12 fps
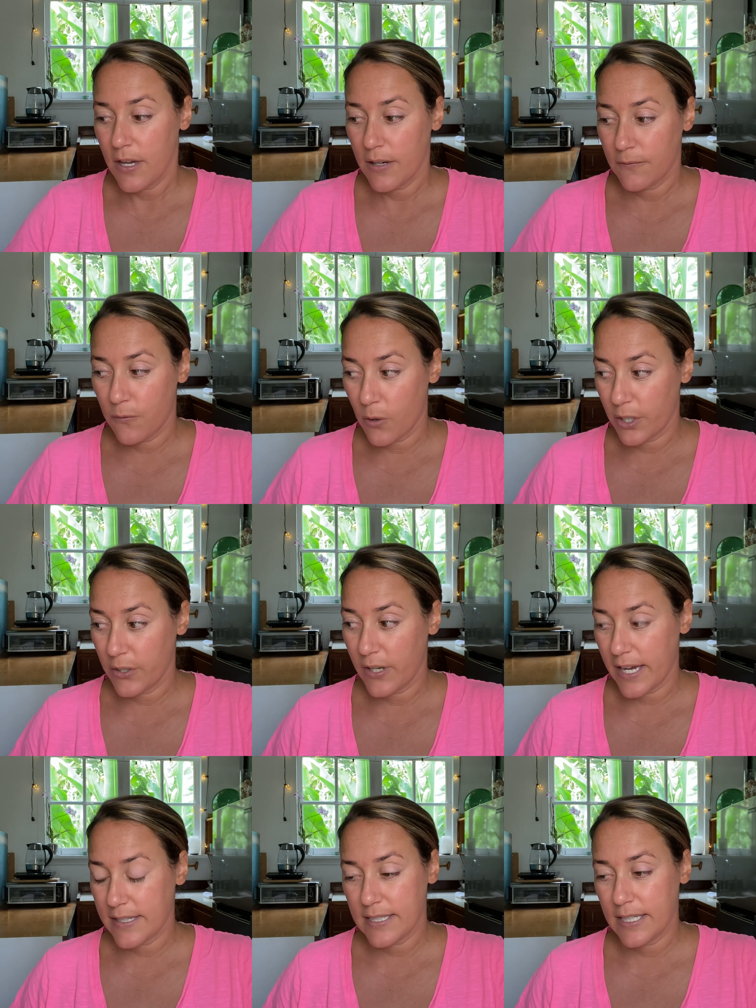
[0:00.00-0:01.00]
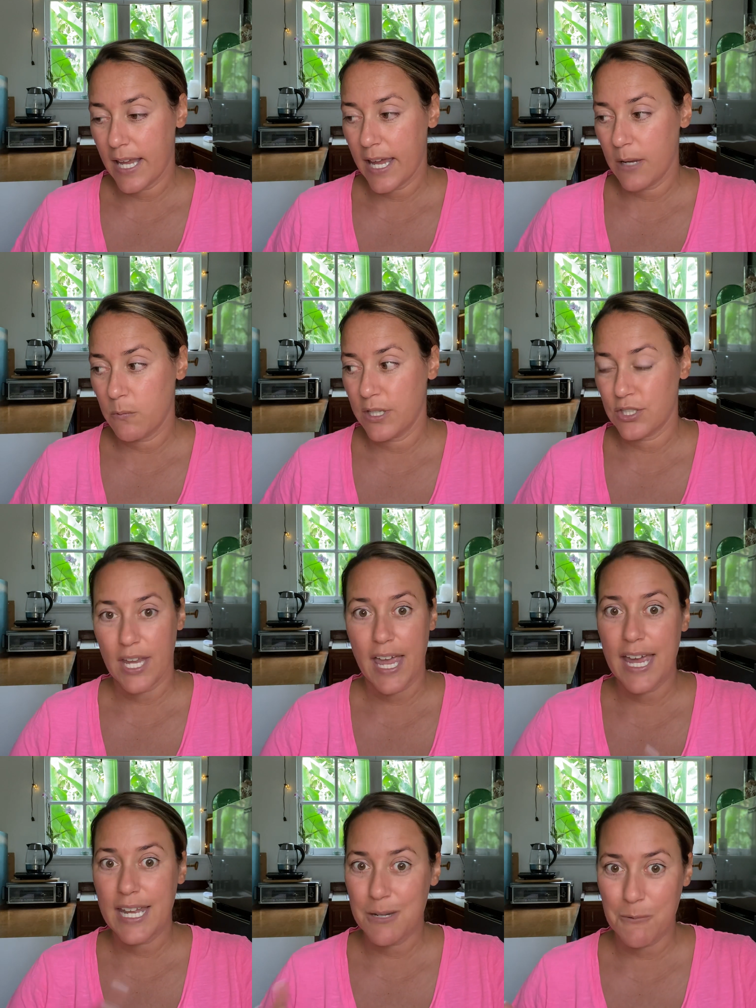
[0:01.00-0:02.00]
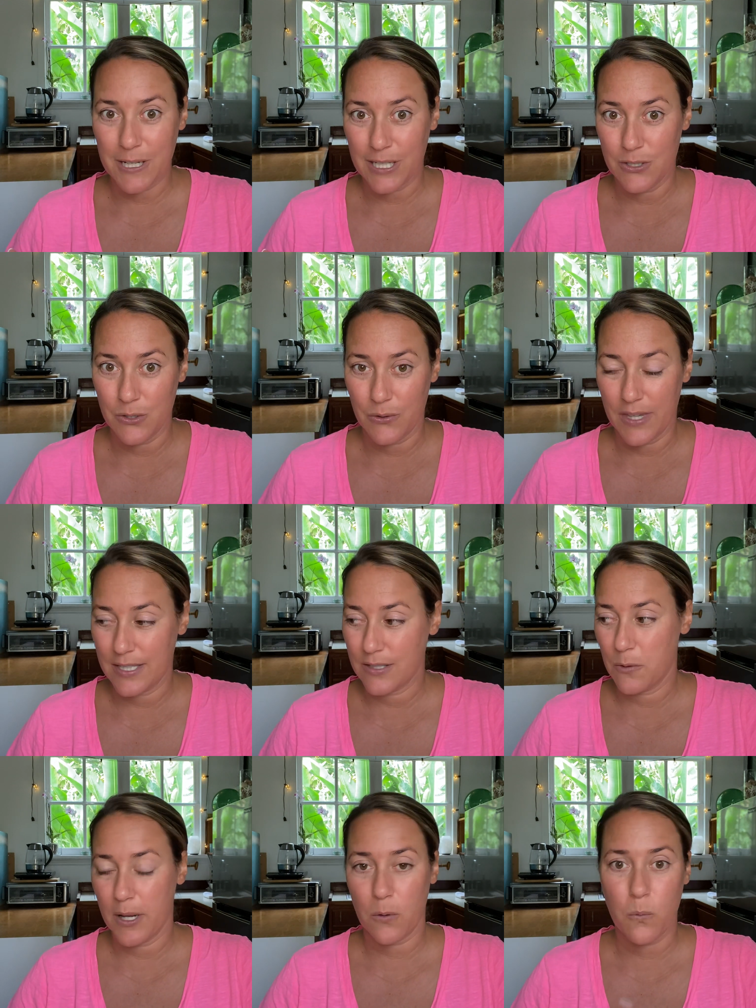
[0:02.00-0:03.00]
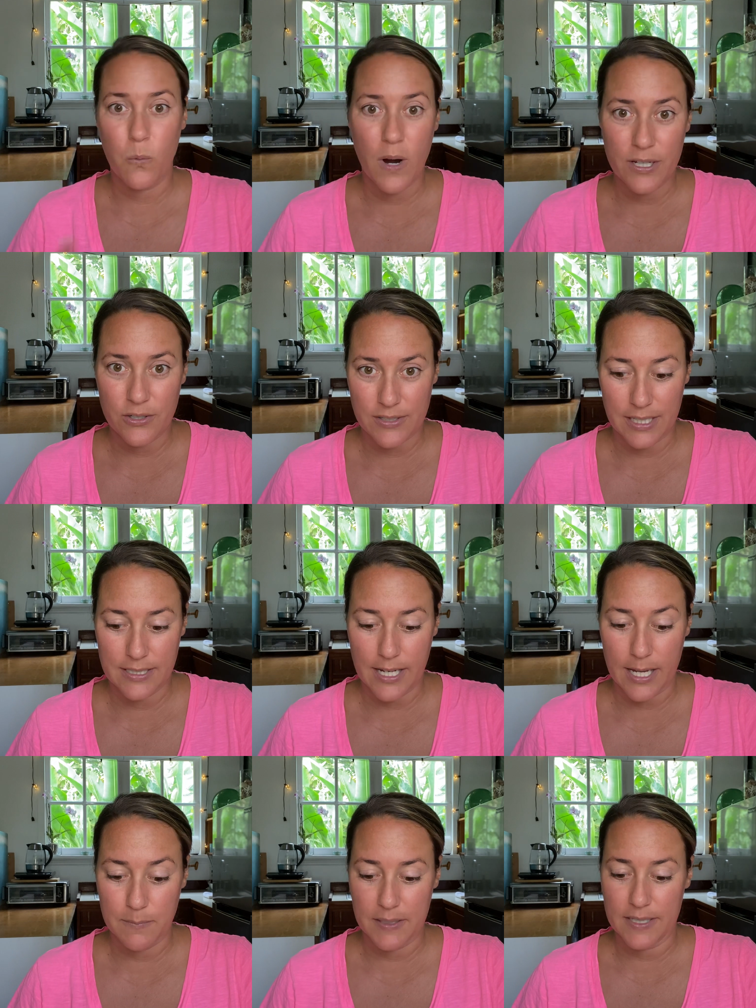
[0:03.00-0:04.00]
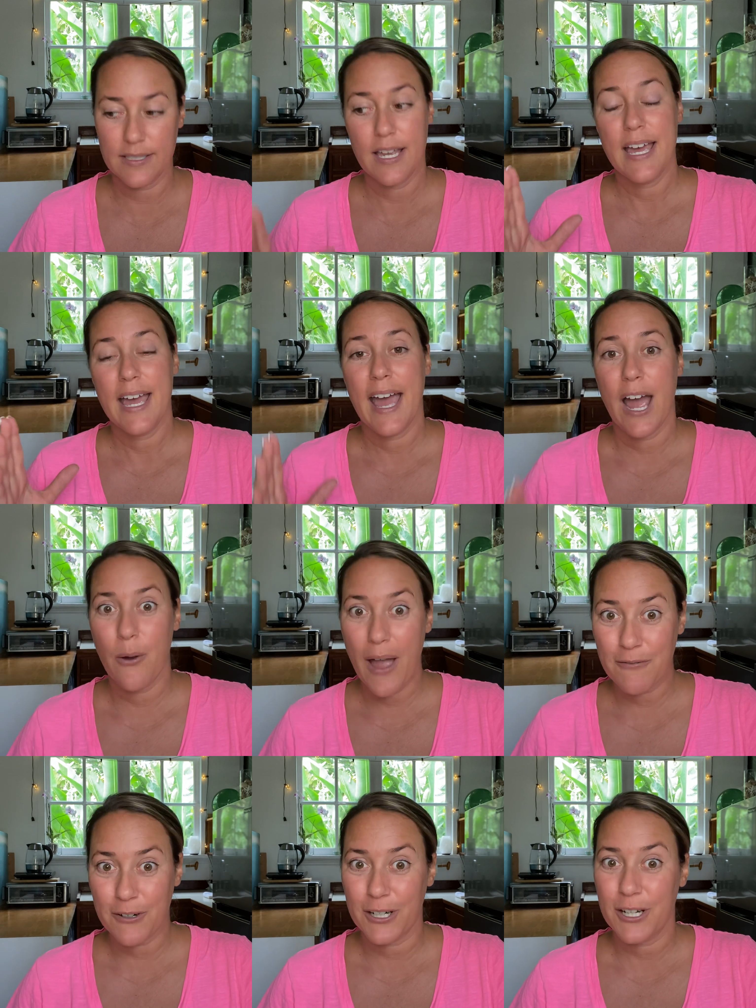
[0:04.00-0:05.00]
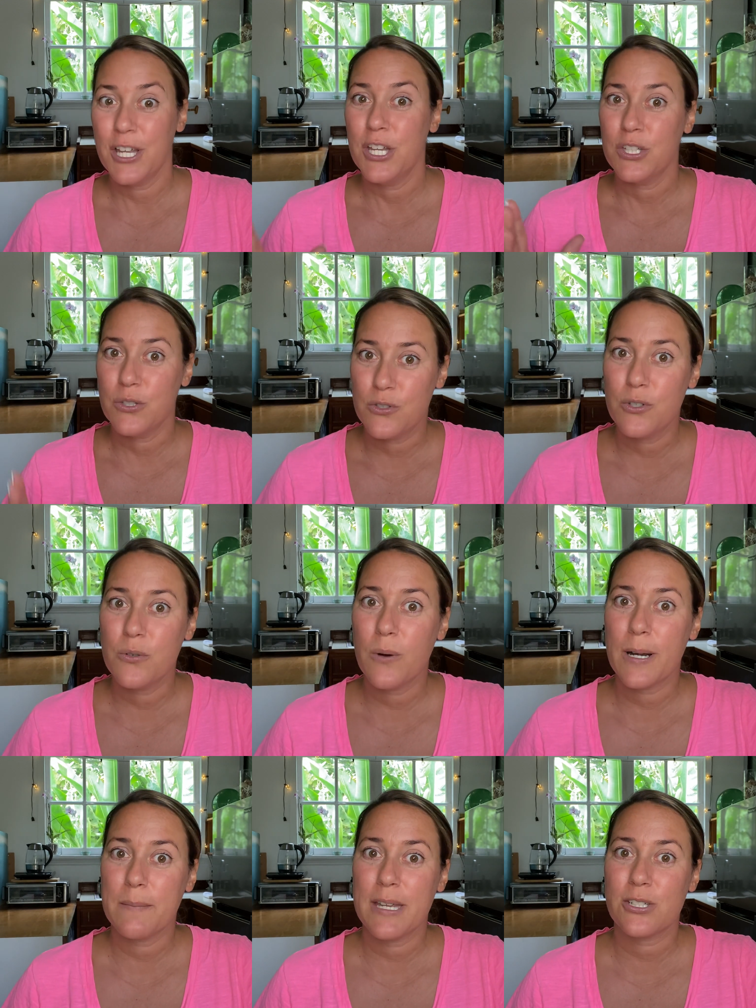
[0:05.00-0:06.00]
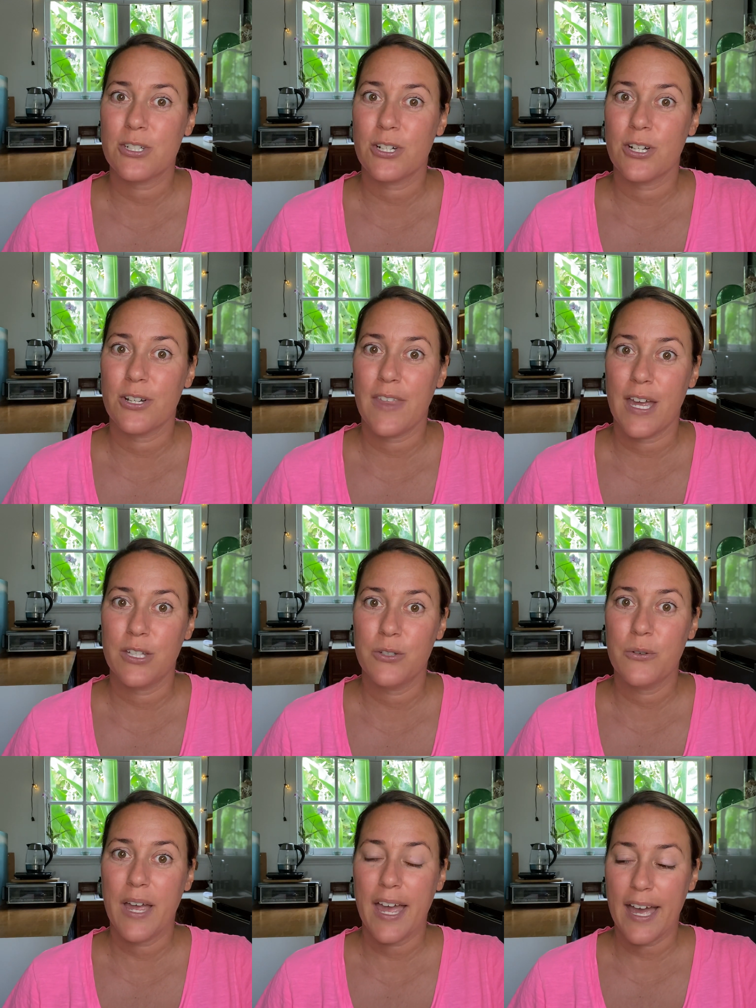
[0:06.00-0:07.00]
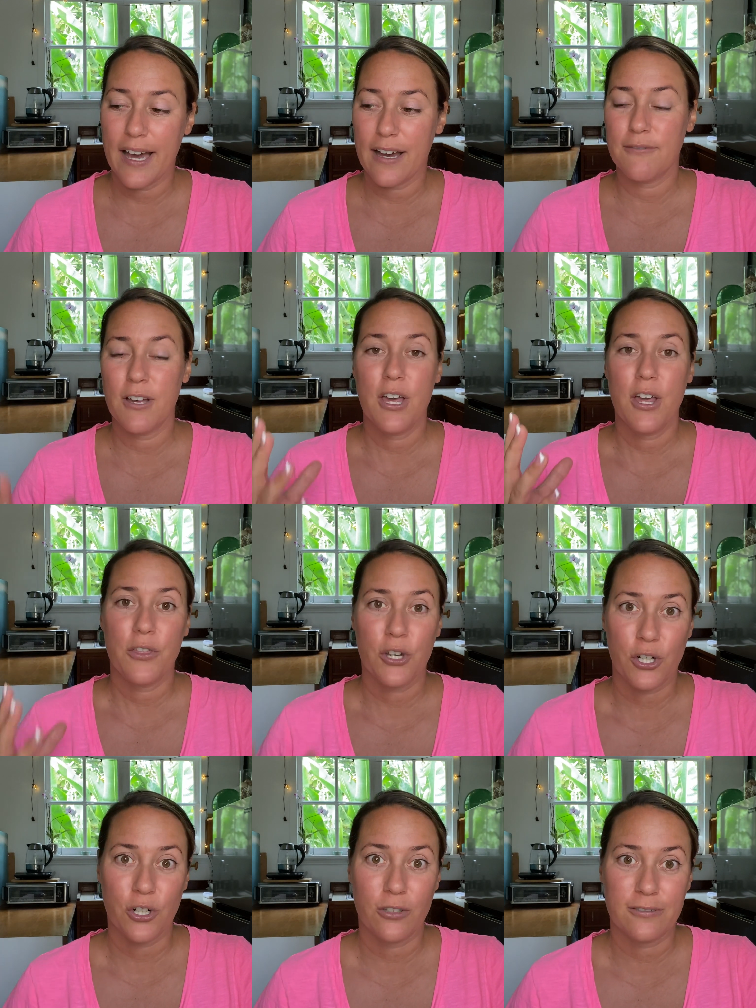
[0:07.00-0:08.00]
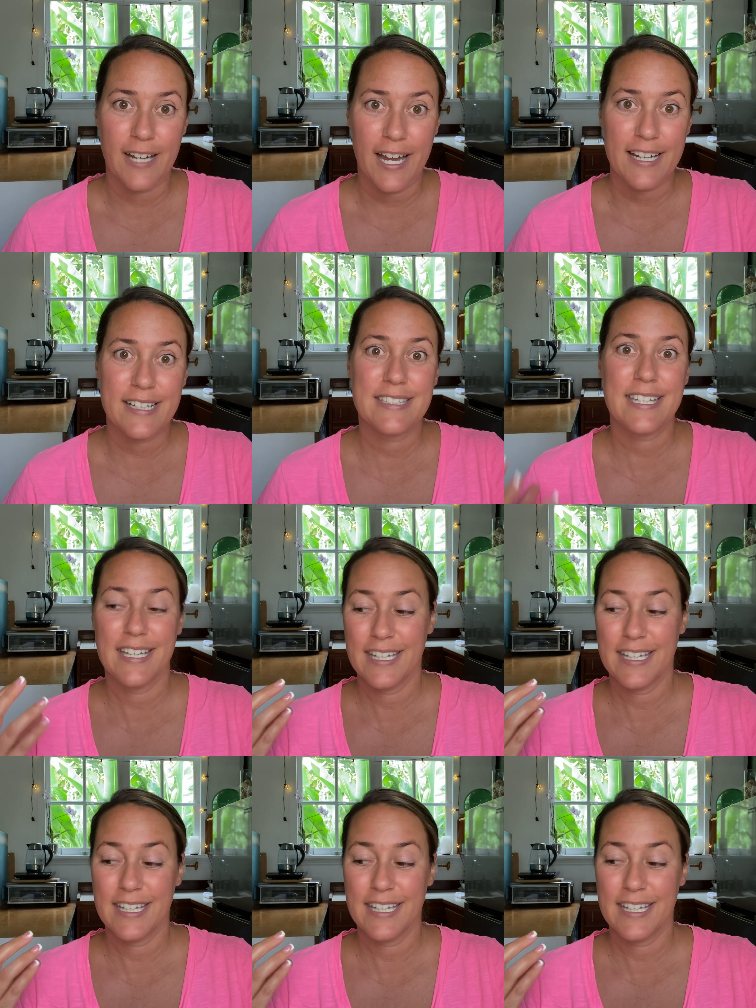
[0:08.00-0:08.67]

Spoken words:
for you guys today, which anyone can do this no matter what your skin type is. However, you do want to make sure that you have the correct